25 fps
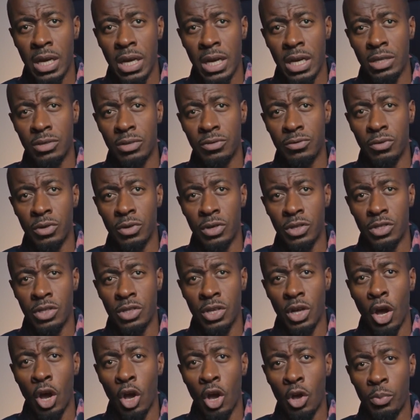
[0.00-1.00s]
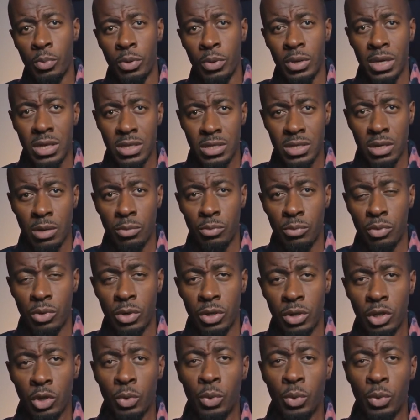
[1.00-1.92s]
is for it to open at some point.